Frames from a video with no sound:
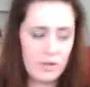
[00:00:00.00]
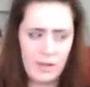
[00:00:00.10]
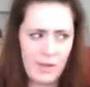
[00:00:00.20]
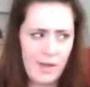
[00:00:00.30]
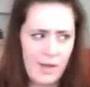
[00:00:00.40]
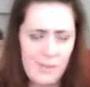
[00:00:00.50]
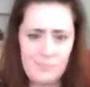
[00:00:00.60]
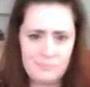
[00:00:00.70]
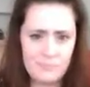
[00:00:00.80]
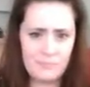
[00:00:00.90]
yeah,
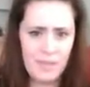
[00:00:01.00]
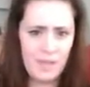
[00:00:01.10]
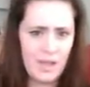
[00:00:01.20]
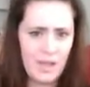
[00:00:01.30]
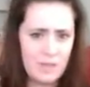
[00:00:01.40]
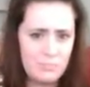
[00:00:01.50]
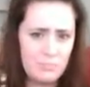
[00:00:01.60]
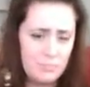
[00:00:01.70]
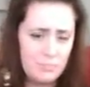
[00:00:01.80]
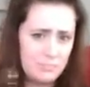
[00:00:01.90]
I
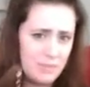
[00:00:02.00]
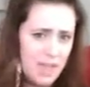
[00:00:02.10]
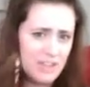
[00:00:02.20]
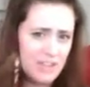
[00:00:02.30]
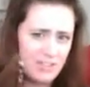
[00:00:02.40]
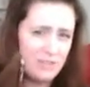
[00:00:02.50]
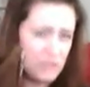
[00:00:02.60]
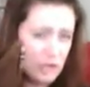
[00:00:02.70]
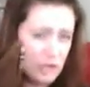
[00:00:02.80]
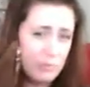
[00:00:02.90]
actually have
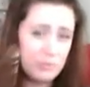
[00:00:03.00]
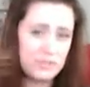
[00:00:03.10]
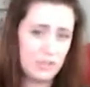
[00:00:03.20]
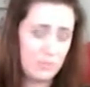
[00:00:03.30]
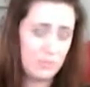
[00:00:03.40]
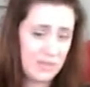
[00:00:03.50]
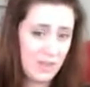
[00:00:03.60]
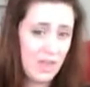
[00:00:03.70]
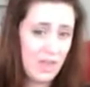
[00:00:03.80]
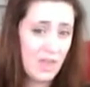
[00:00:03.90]
two boots, so you mean,
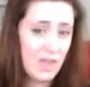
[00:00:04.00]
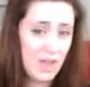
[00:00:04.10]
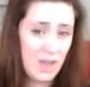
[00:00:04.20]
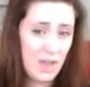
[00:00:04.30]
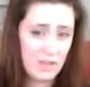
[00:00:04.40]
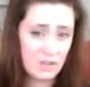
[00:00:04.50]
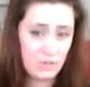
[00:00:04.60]
you